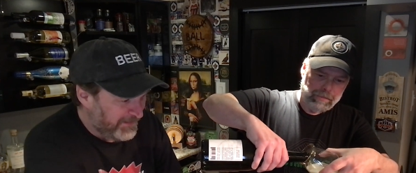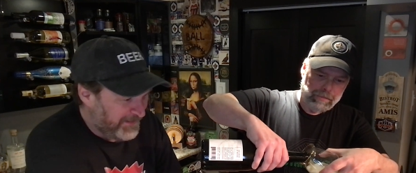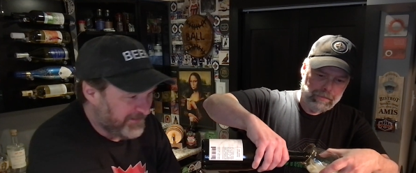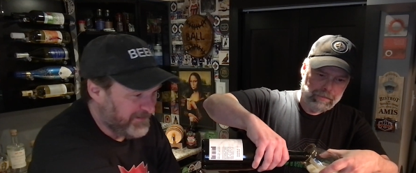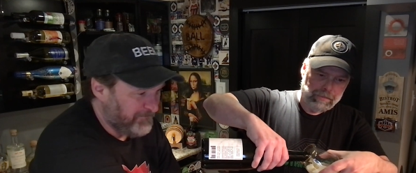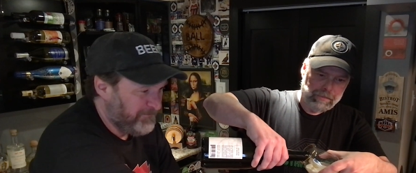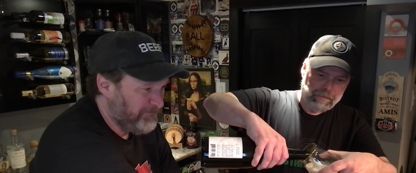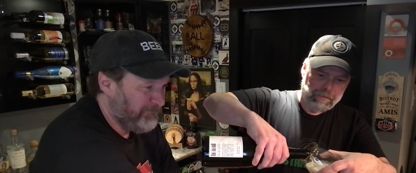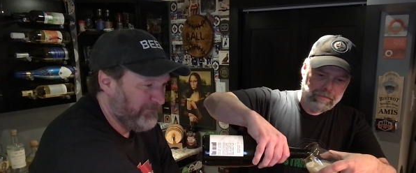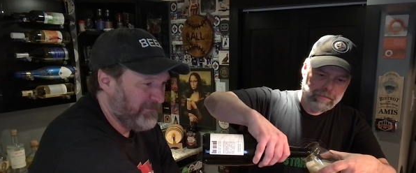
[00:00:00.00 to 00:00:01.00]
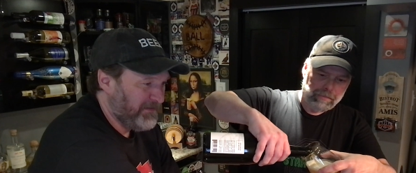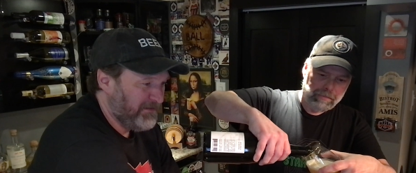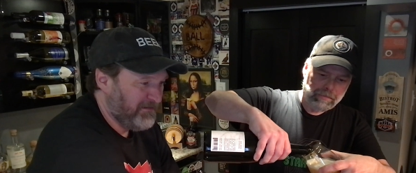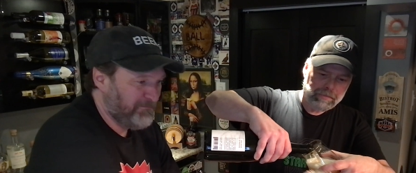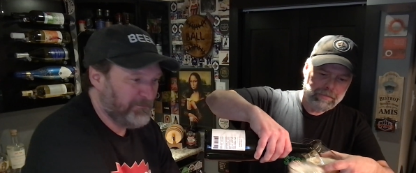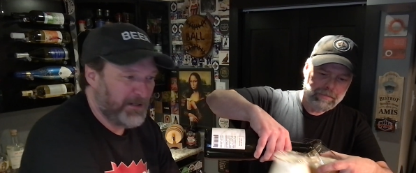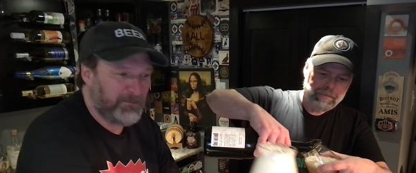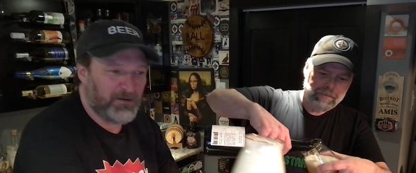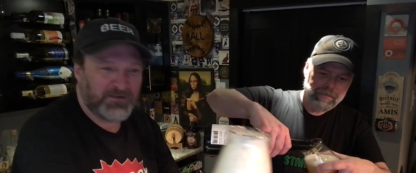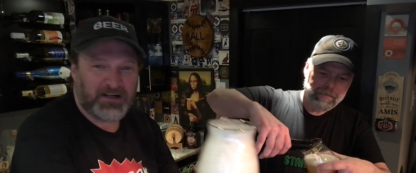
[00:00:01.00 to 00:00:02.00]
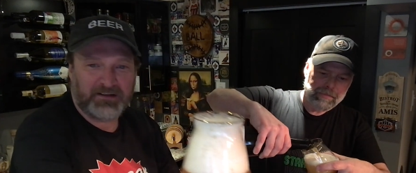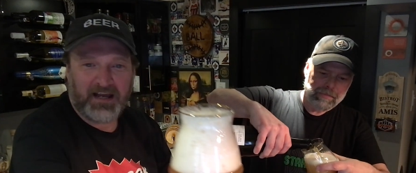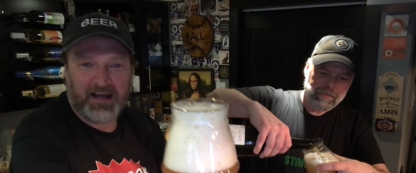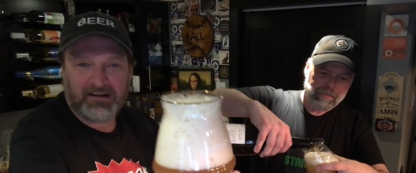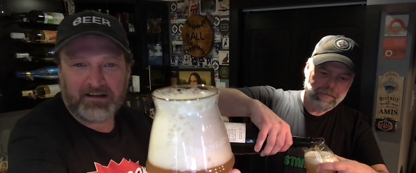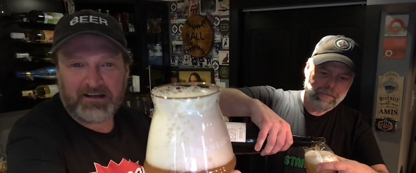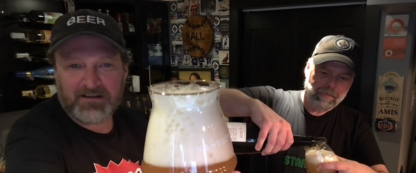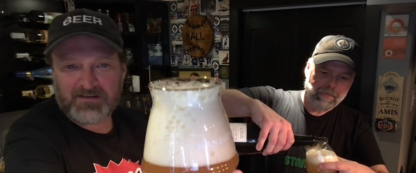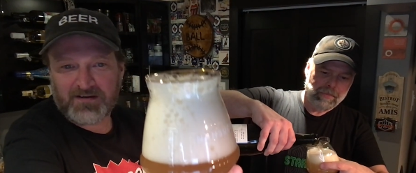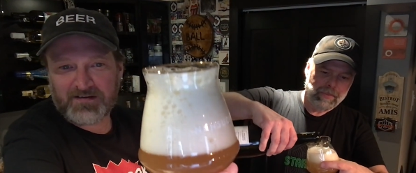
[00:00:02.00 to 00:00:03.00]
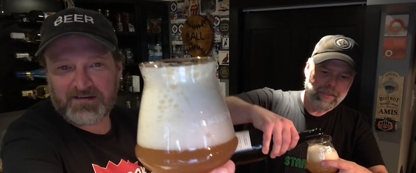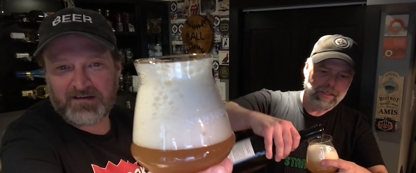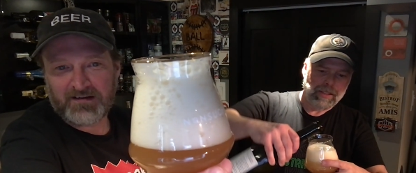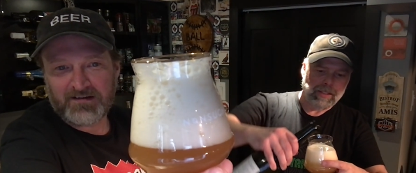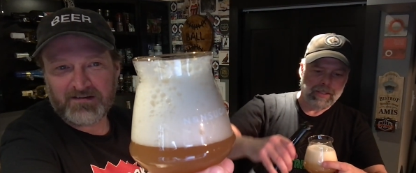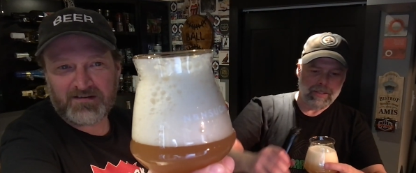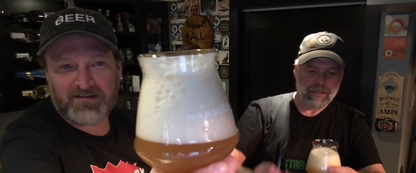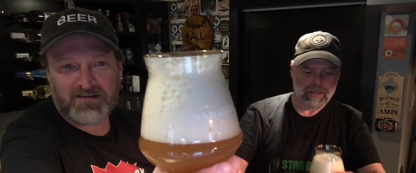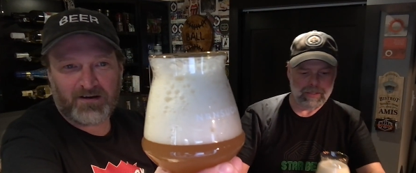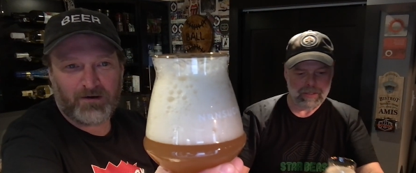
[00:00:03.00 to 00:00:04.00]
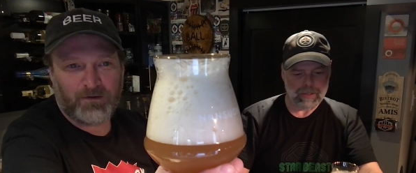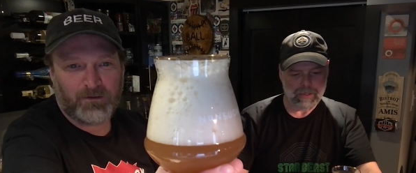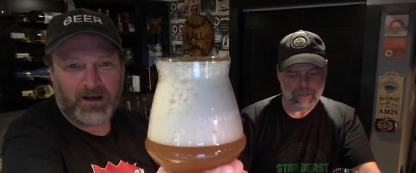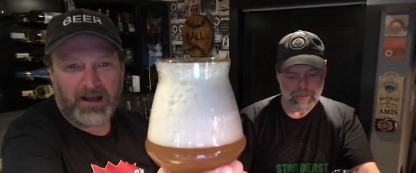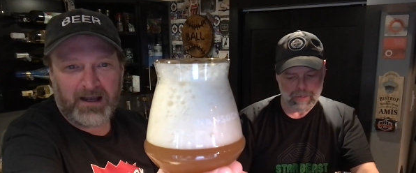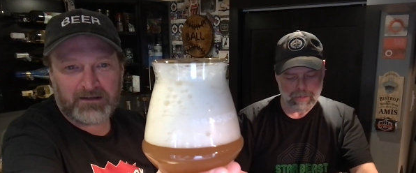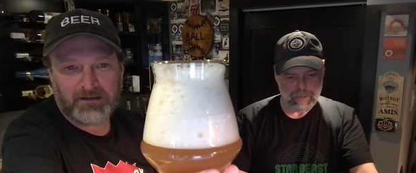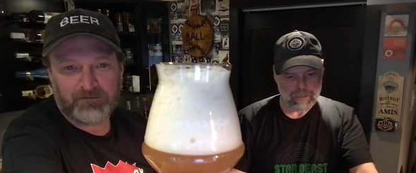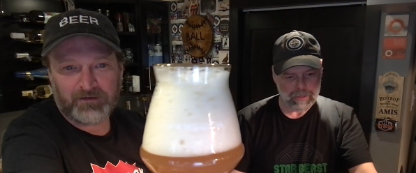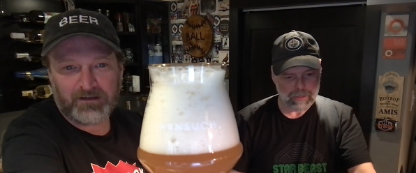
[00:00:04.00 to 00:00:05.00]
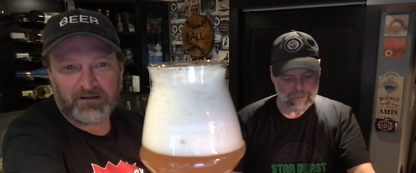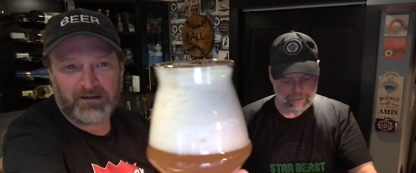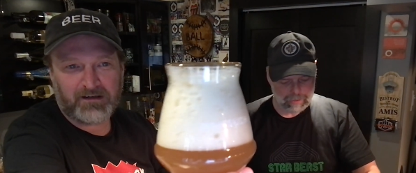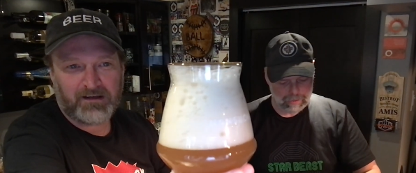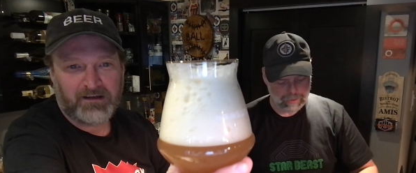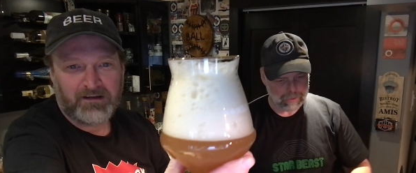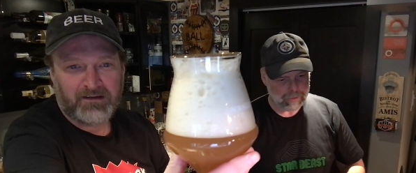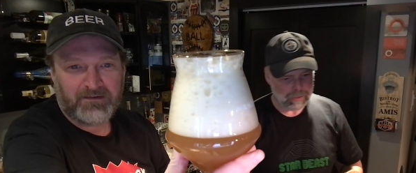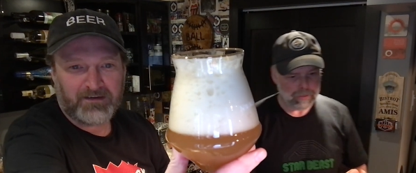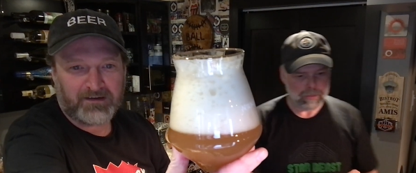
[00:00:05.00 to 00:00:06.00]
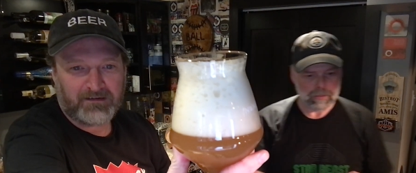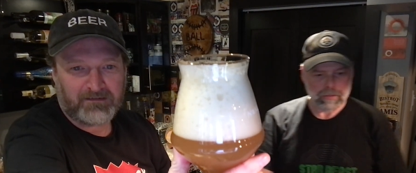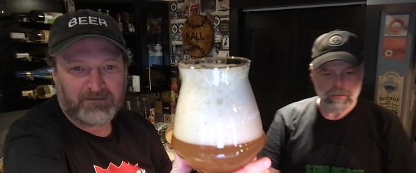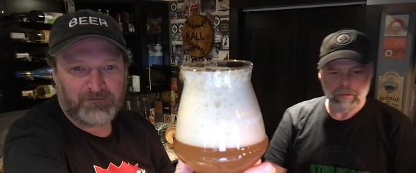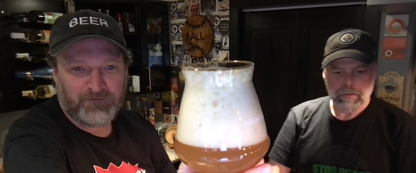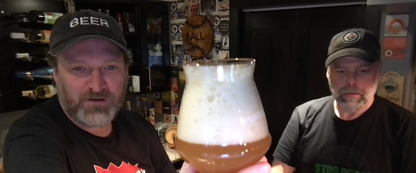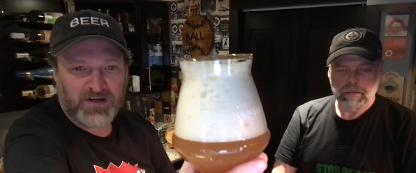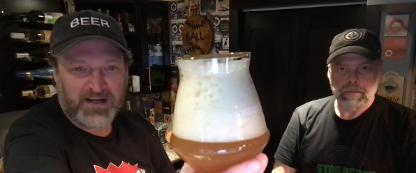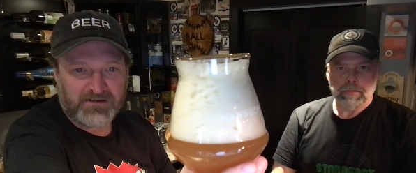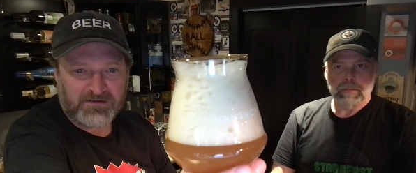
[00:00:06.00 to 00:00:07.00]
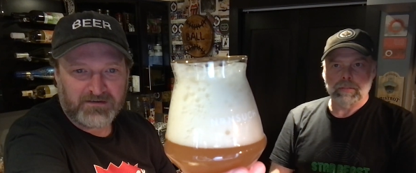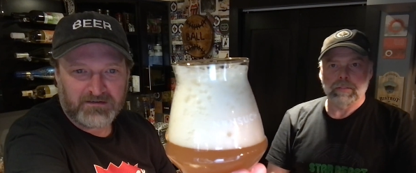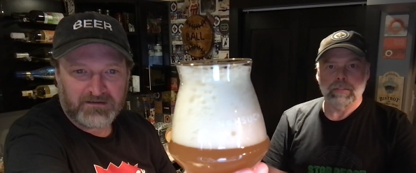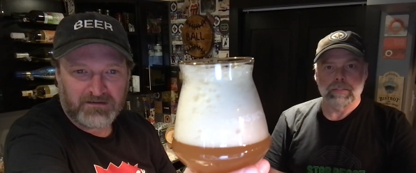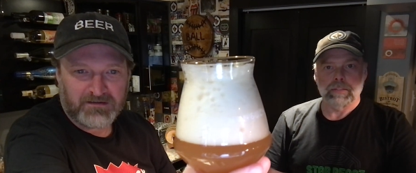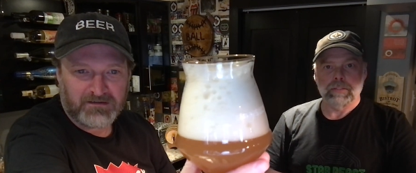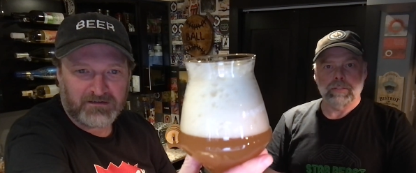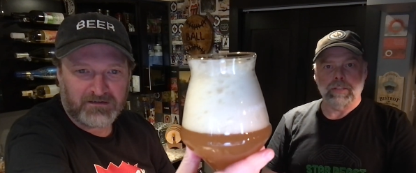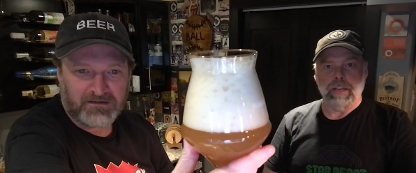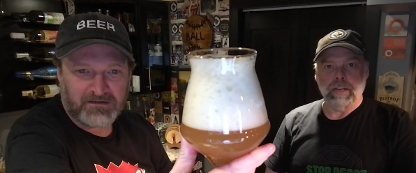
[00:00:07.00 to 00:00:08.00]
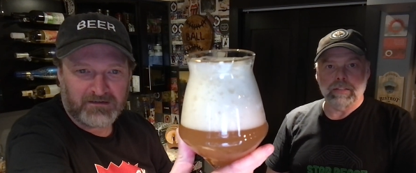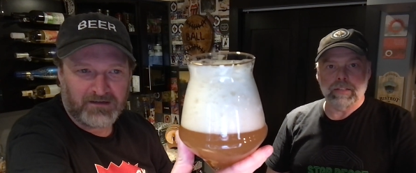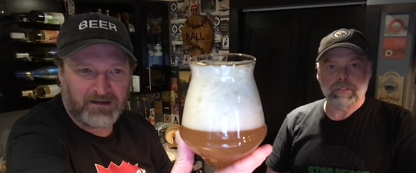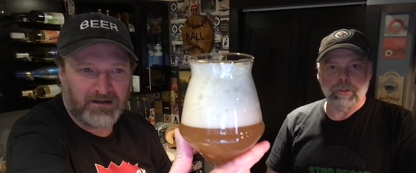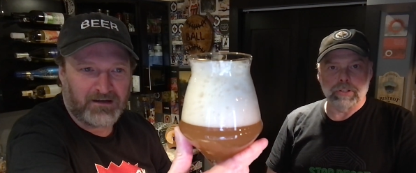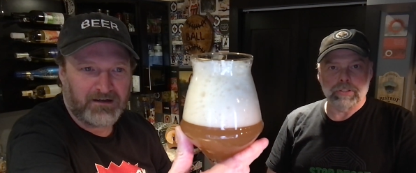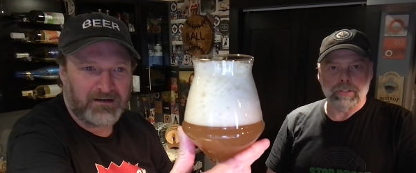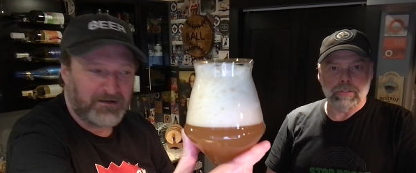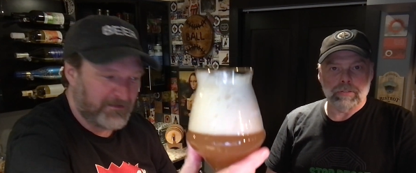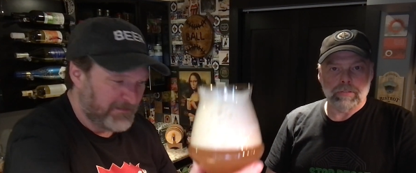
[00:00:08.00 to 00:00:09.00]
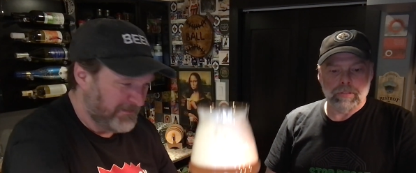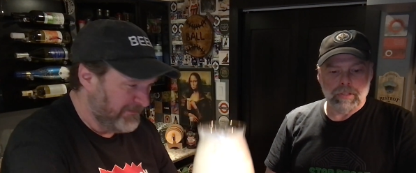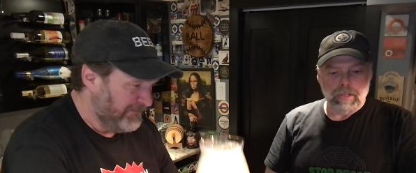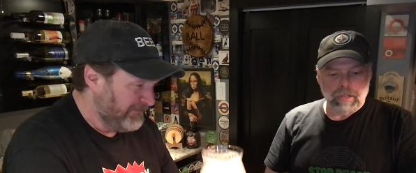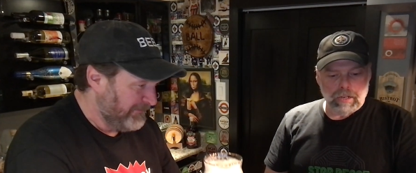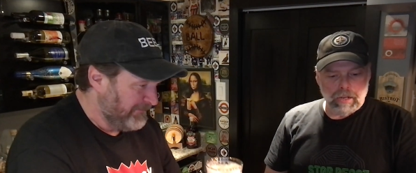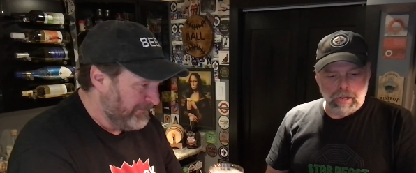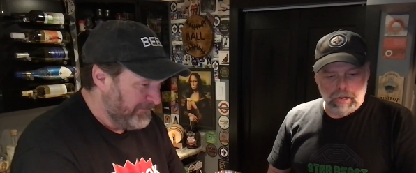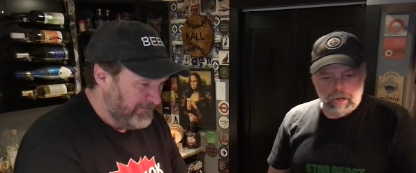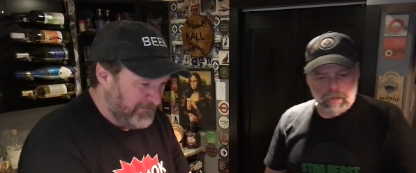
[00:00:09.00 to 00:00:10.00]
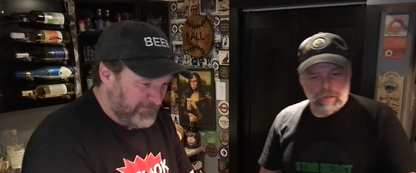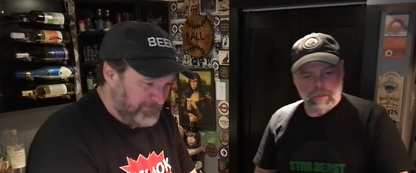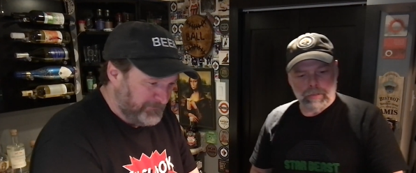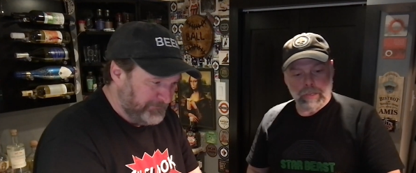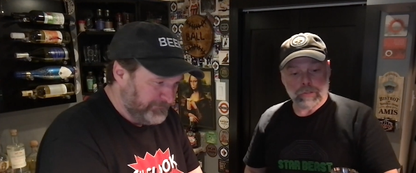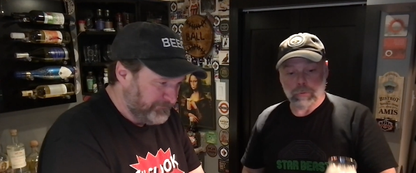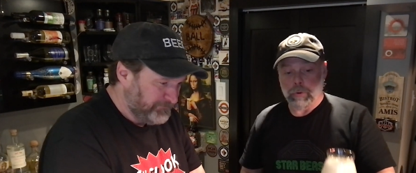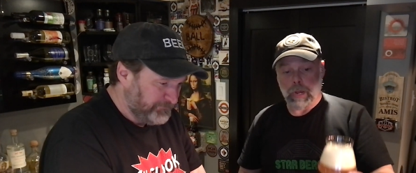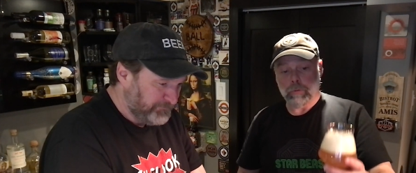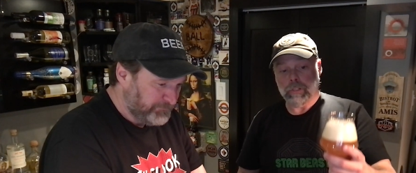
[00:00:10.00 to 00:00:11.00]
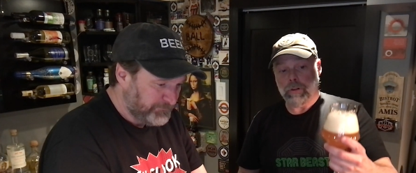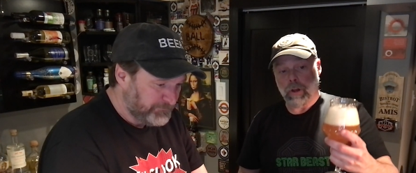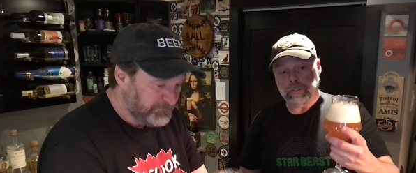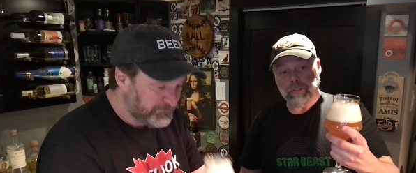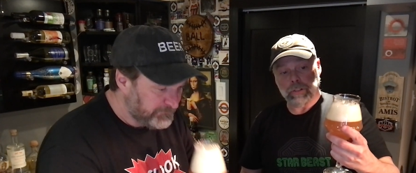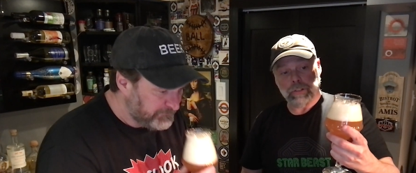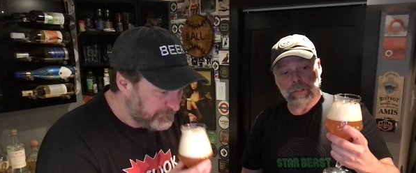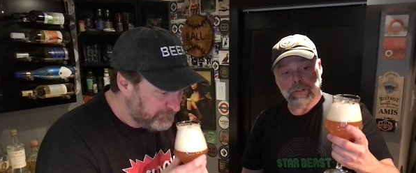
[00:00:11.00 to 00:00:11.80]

Speaker 1: at the bubbles on that. Like it's just so active, and they're like, it's
Speaker 2: like fish eyes yeah, that's uh, crazy. Uh, yeah, so when I was at Nonsuch the other